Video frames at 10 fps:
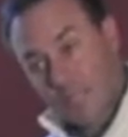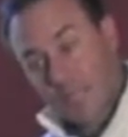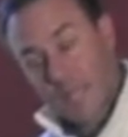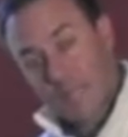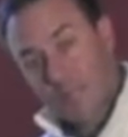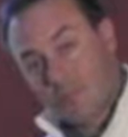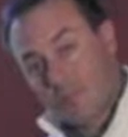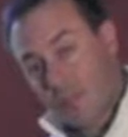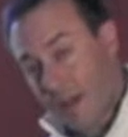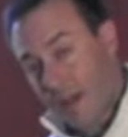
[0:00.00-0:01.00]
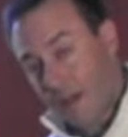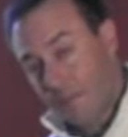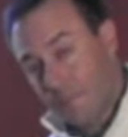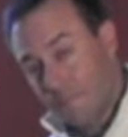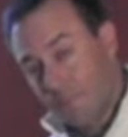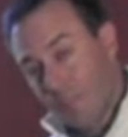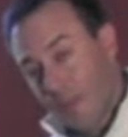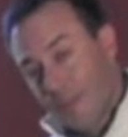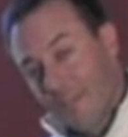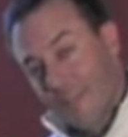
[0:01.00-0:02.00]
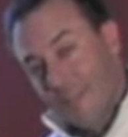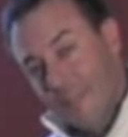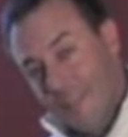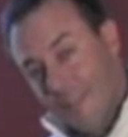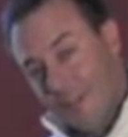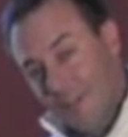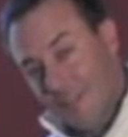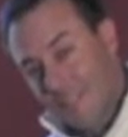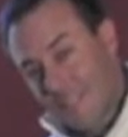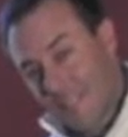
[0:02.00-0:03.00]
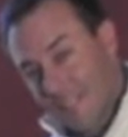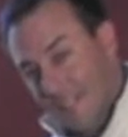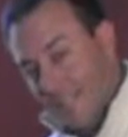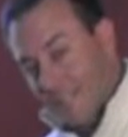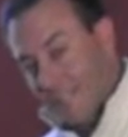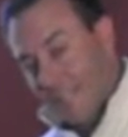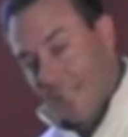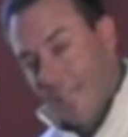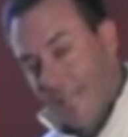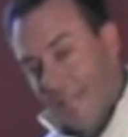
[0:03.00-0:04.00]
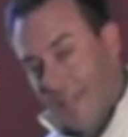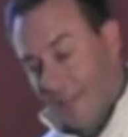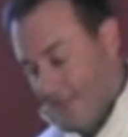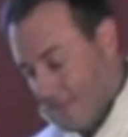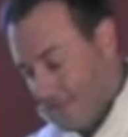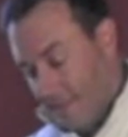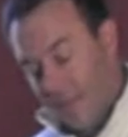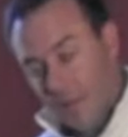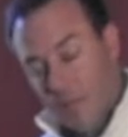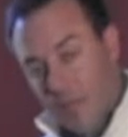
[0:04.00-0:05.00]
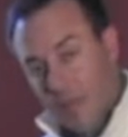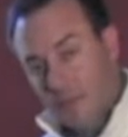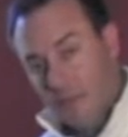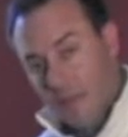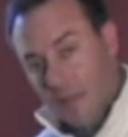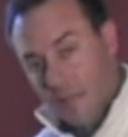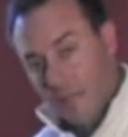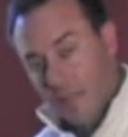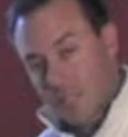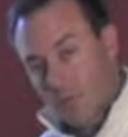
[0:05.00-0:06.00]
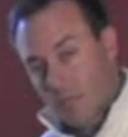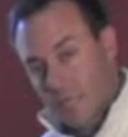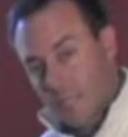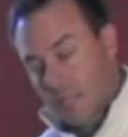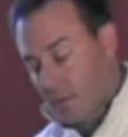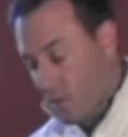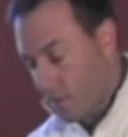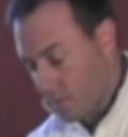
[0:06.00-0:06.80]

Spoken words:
and hands are soft, then you're going to see a little delay in the club head as it relates to the core.